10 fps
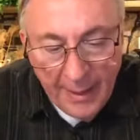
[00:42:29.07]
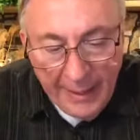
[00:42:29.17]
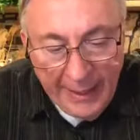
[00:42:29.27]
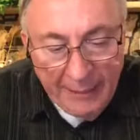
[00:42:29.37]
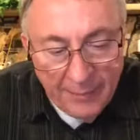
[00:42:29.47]

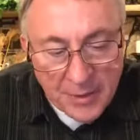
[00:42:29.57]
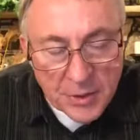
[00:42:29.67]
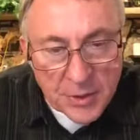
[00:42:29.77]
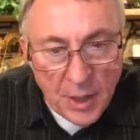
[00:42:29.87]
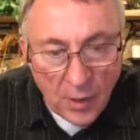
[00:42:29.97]
even
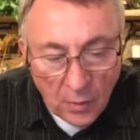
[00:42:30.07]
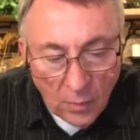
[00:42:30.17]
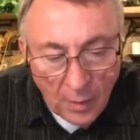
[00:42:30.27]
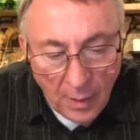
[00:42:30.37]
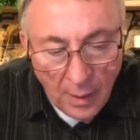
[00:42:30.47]

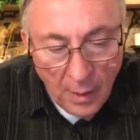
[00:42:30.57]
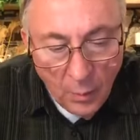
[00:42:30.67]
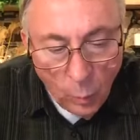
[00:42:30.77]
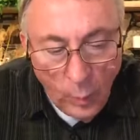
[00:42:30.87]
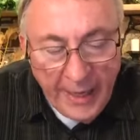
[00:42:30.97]
so,
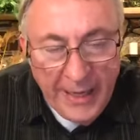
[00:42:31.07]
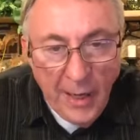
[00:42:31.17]
we